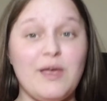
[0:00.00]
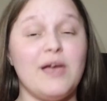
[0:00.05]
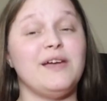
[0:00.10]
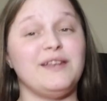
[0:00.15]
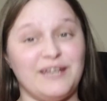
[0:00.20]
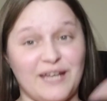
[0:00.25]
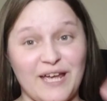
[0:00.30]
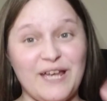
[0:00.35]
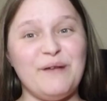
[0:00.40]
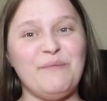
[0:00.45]

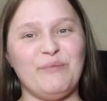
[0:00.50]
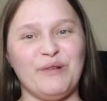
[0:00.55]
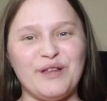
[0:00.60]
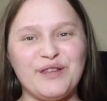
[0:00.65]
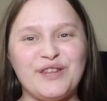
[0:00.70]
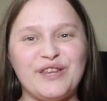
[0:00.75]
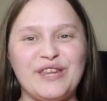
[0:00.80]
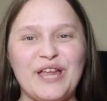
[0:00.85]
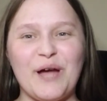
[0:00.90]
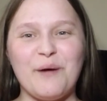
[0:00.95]

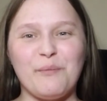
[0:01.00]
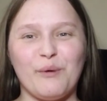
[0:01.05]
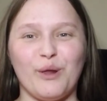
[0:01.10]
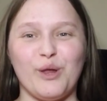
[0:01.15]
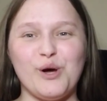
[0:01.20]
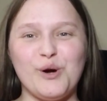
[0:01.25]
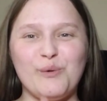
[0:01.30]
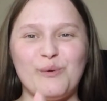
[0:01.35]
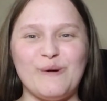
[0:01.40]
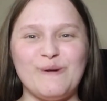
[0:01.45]
listed down
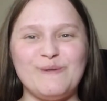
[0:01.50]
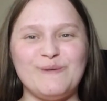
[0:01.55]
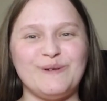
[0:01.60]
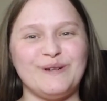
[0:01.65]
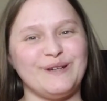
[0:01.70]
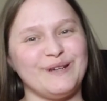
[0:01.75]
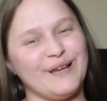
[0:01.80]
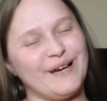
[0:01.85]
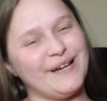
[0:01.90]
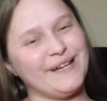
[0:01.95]
below, well,
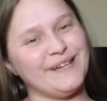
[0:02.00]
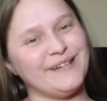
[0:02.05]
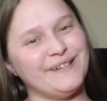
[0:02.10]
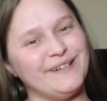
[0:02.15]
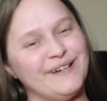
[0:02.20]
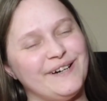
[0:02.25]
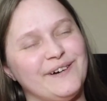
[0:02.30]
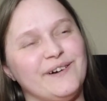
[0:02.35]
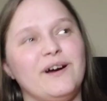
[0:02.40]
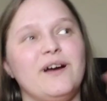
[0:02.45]
now you
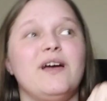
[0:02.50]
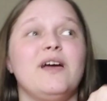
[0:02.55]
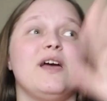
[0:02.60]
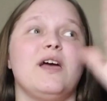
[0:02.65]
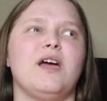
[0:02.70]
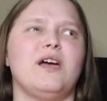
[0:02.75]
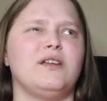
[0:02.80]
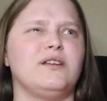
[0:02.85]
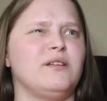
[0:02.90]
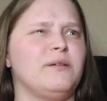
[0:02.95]
know.
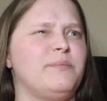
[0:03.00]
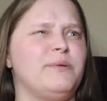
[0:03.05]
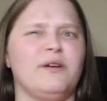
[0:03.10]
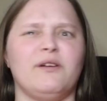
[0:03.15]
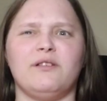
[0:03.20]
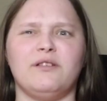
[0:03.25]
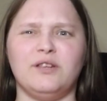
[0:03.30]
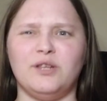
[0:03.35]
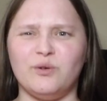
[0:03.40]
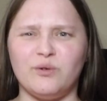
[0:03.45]
And
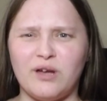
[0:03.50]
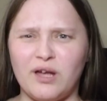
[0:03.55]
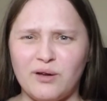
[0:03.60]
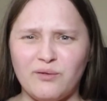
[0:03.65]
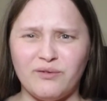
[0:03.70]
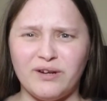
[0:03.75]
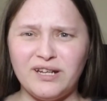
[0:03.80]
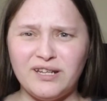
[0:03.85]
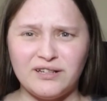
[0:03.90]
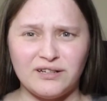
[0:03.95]
apparently you can't
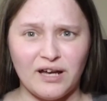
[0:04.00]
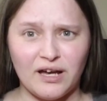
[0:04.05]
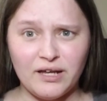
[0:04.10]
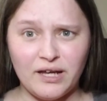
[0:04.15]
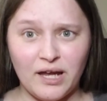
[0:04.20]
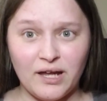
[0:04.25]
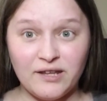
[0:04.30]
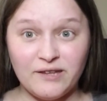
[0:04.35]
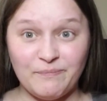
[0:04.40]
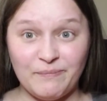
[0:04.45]
read and I
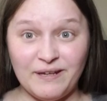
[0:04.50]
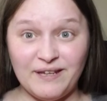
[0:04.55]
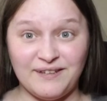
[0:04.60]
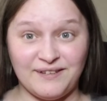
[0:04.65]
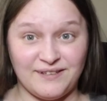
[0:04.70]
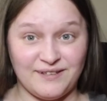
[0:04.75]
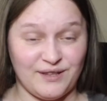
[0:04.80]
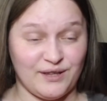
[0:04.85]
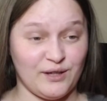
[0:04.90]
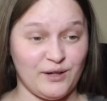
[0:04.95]
can't
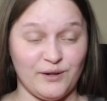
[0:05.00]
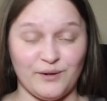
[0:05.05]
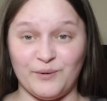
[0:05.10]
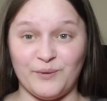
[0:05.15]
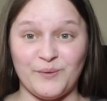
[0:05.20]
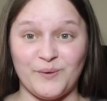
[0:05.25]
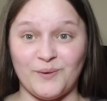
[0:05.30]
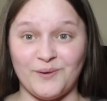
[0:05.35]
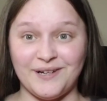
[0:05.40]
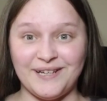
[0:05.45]
speak, so
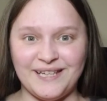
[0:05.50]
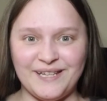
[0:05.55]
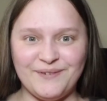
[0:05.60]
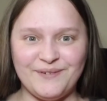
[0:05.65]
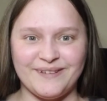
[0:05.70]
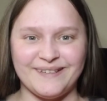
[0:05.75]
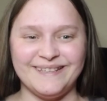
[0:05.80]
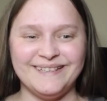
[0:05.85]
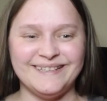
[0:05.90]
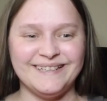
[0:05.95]
we're
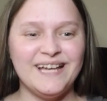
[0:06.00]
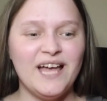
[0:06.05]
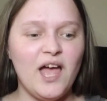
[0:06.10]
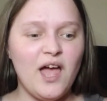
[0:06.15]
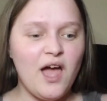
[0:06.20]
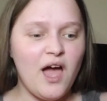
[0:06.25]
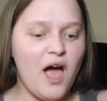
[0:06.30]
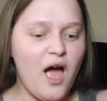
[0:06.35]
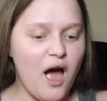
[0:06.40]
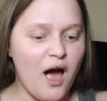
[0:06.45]
even.
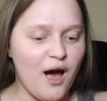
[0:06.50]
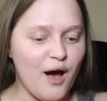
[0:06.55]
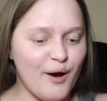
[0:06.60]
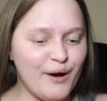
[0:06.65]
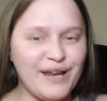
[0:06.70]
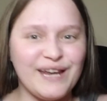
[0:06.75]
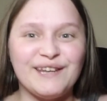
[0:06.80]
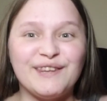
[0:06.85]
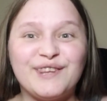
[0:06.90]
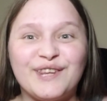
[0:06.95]

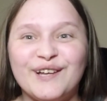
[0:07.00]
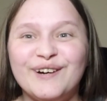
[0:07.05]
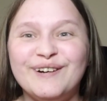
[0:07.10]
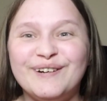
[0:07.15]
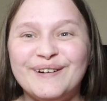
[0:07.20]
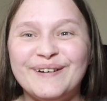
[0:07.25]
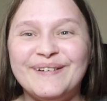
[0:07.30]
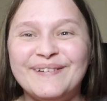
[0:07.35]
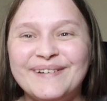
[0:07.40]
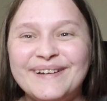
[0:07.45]
Okay,
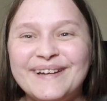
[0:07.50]
so,